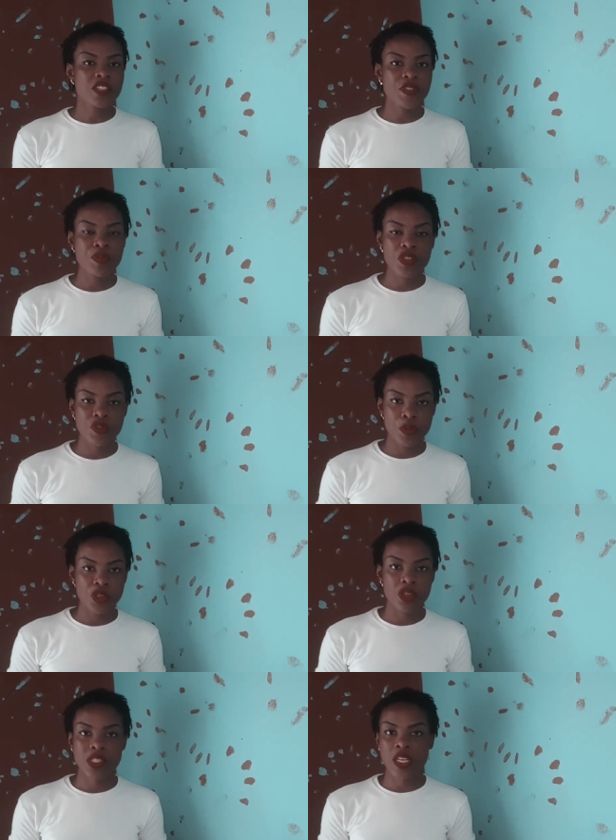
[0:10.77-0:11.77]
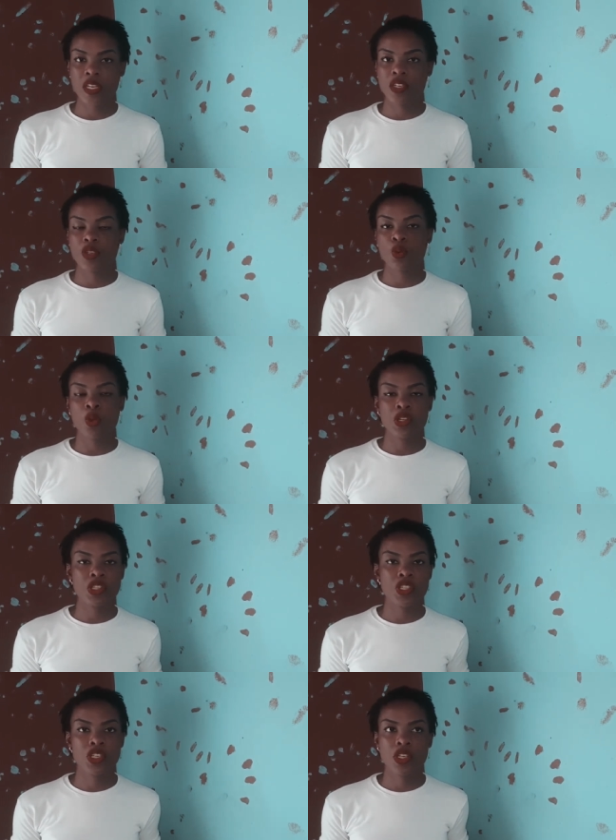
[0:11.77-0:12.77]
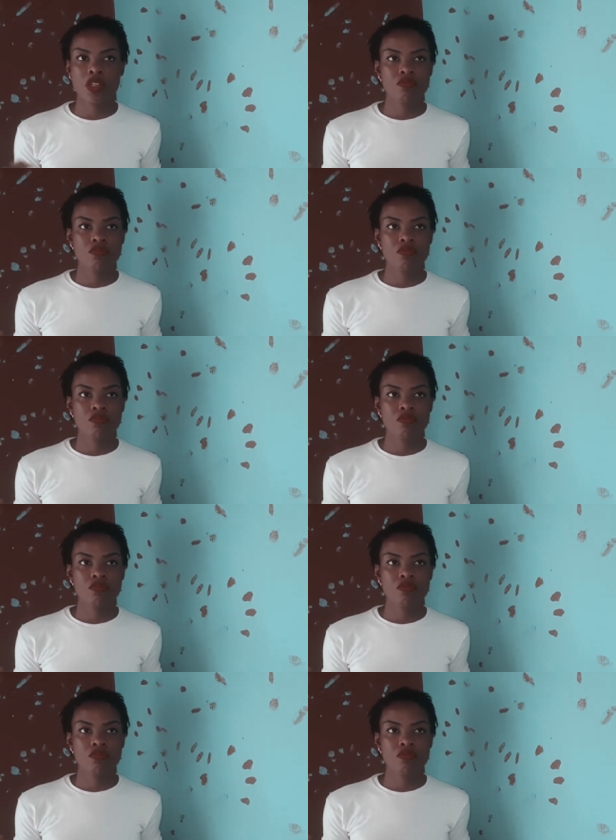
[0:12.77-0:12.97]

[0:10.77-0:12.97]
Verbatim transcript: lots of emails from y'all saying you want